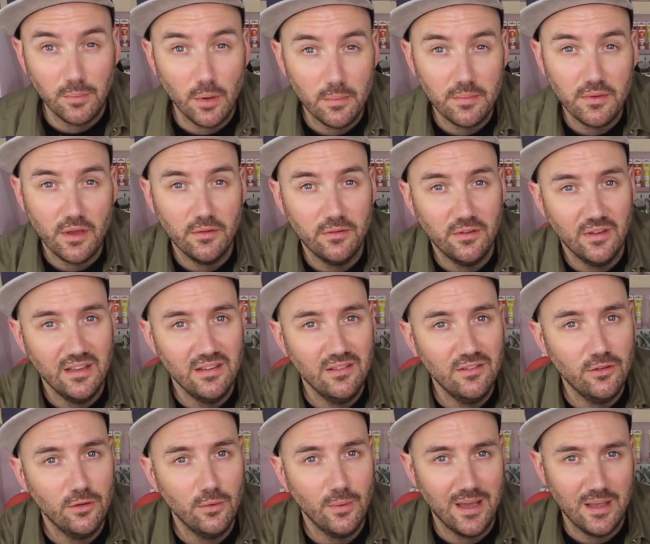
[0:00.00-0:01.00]
to pop those
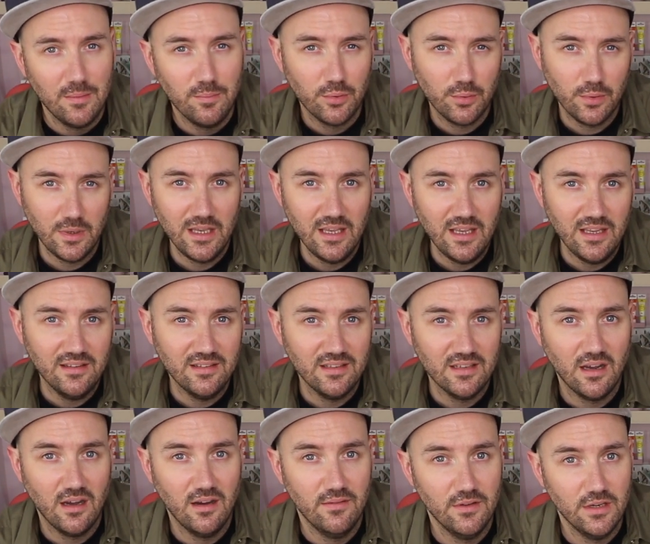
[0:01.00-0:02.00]
into a preheated
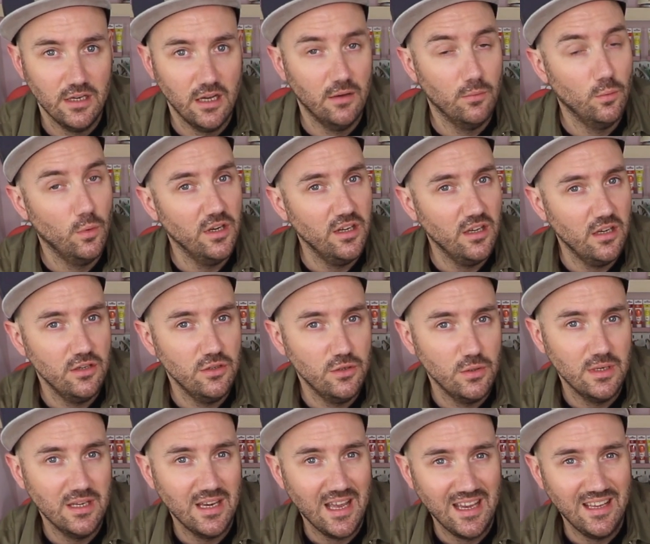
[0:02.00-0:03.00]
oven at
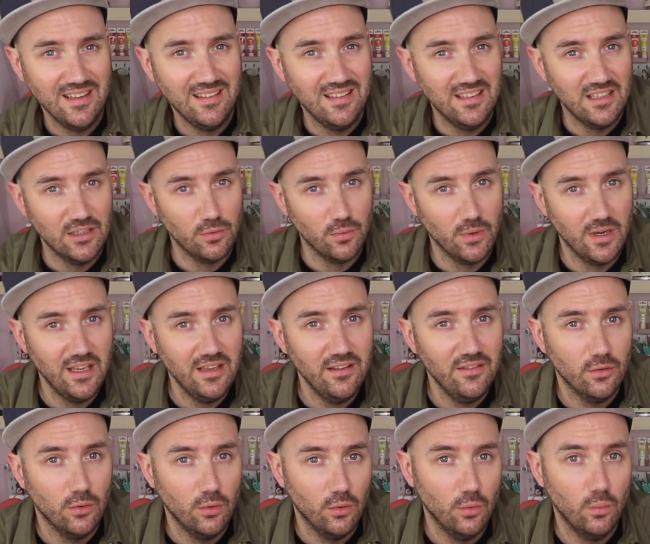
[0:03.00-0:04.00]
180
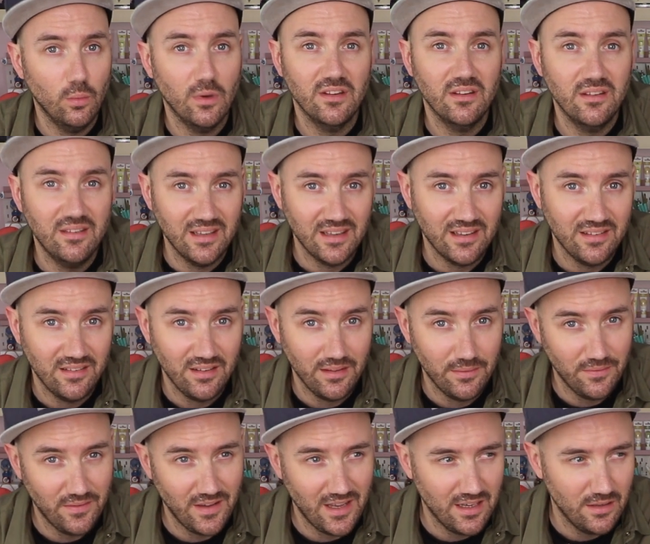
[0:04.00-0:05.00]
degrees or 160
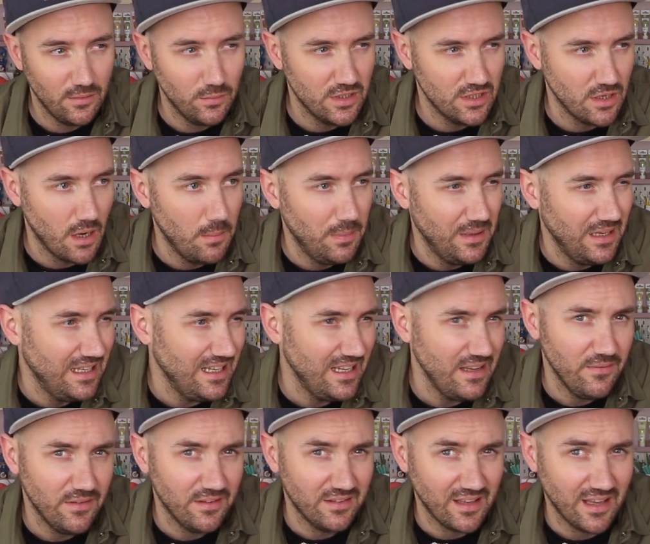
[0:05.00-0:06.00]
fan, which I
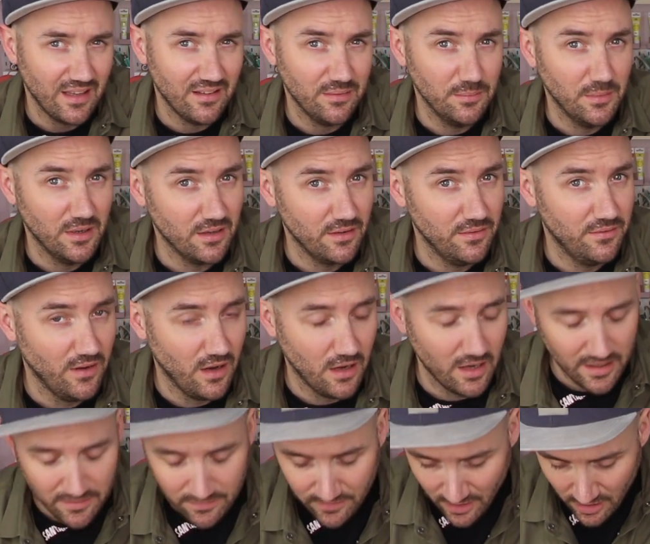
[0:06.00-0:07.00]
believe is gas Mark
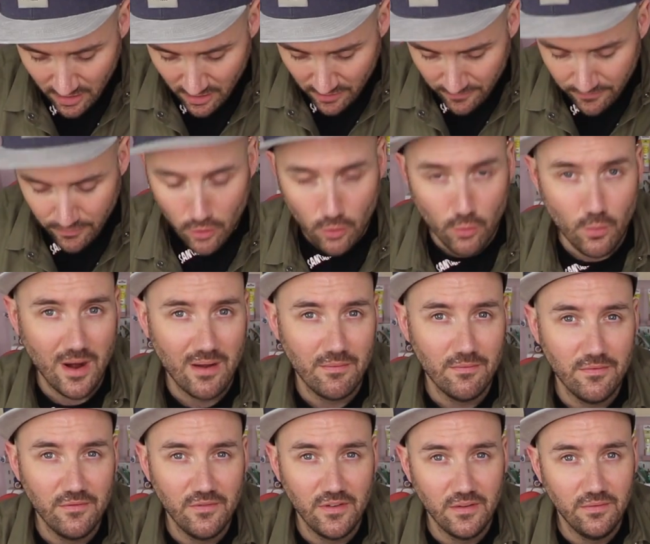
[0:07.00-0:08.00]
5, for around
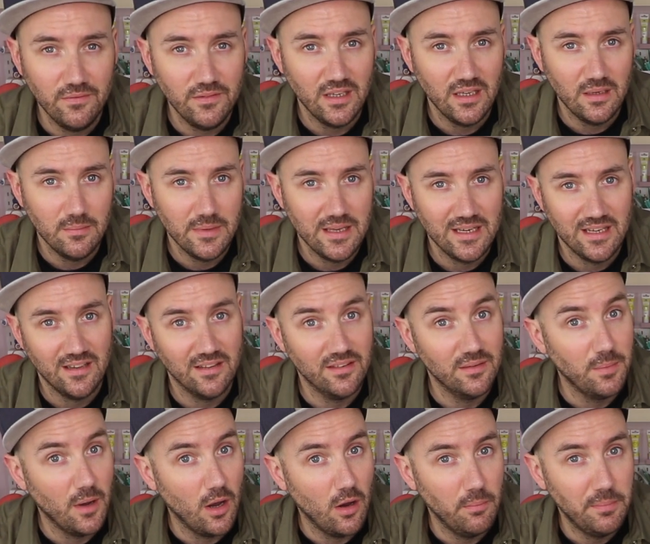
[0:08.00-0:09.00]
15
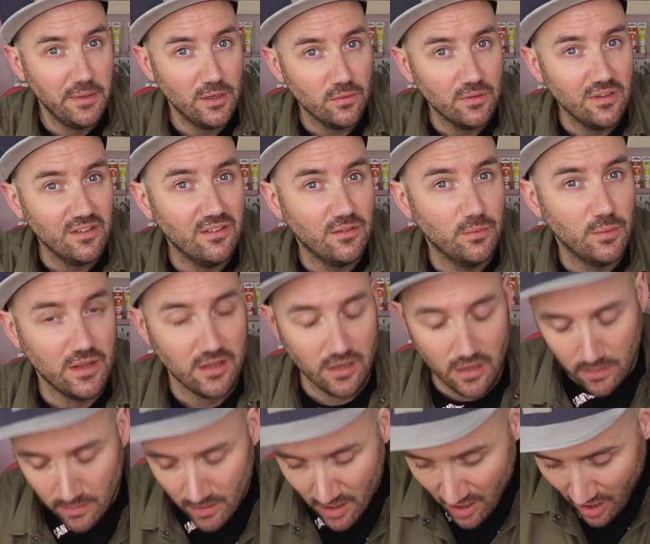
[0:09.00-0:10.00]
minutes, but I'll be honest with
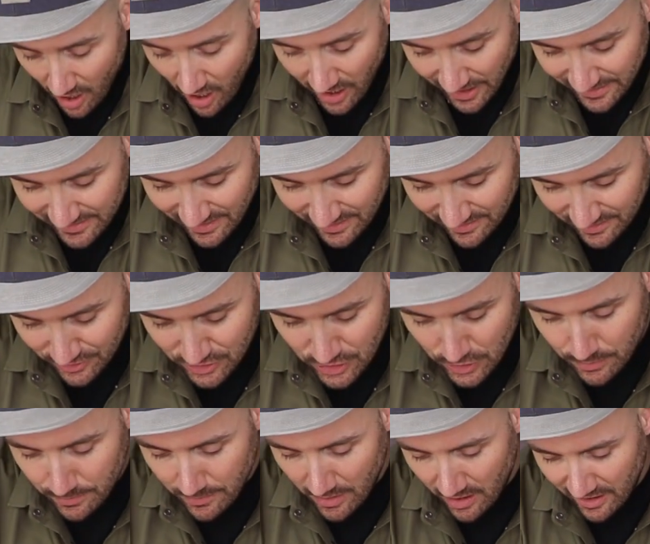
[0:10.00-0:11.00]
you, I tend to
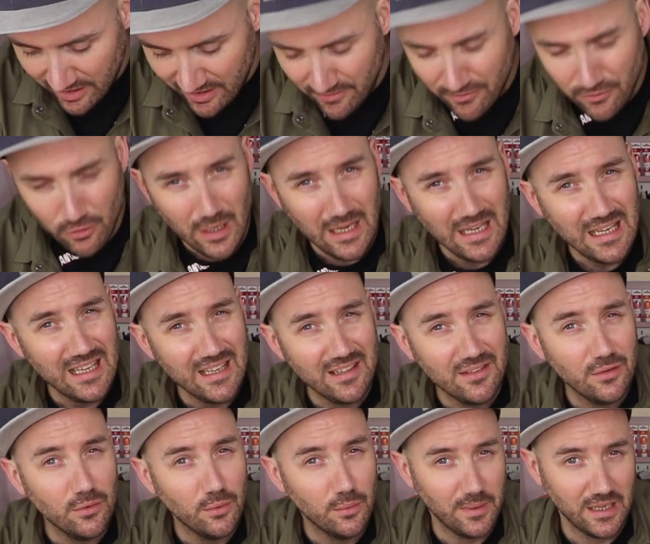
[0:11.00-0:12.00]
do mine for a
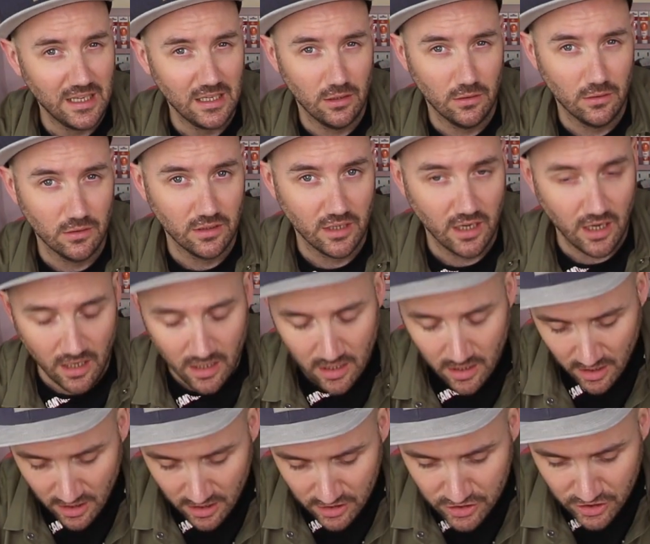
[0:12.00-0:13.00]
little bit longer,
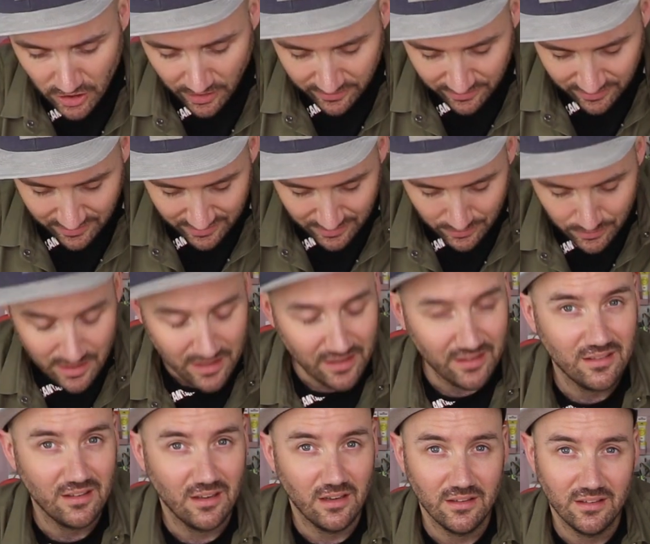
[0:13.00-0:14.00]
just until they're
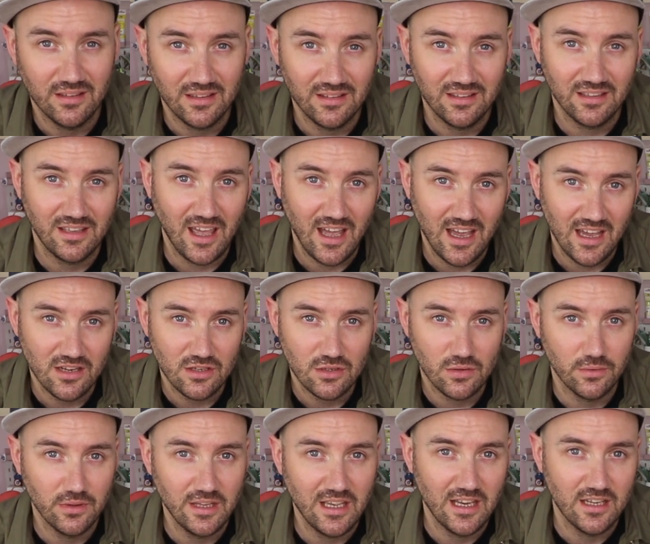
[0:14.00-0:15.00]
starting to catch
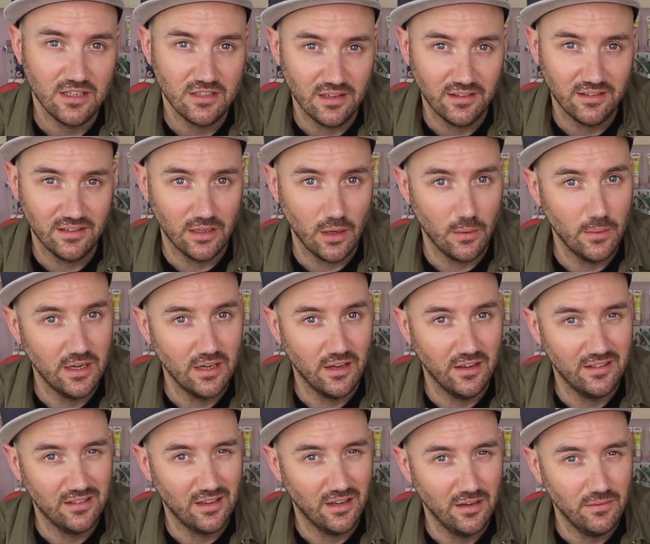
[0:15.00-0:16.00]
on the edges and go a
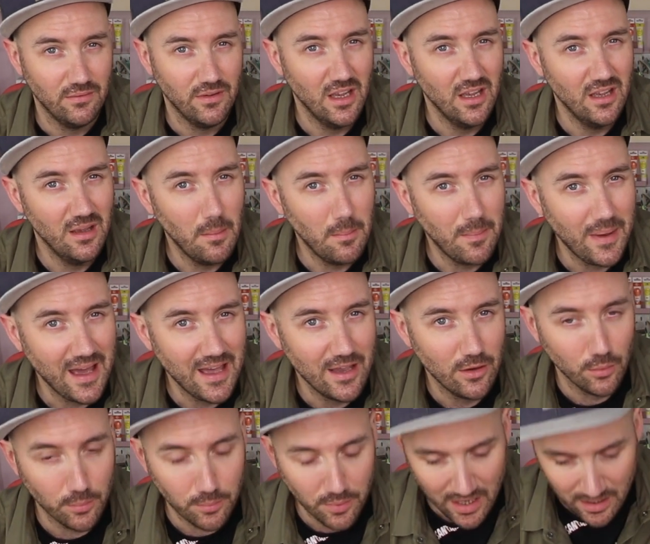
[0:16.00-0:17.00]
nice kind of
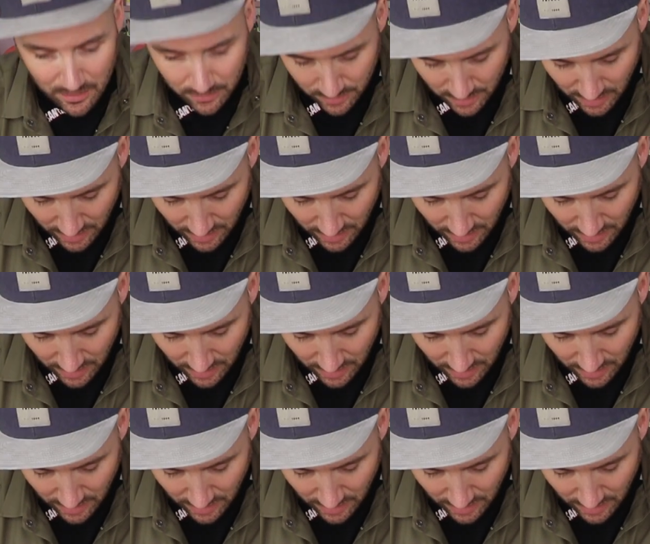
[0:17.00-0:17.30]
pale brown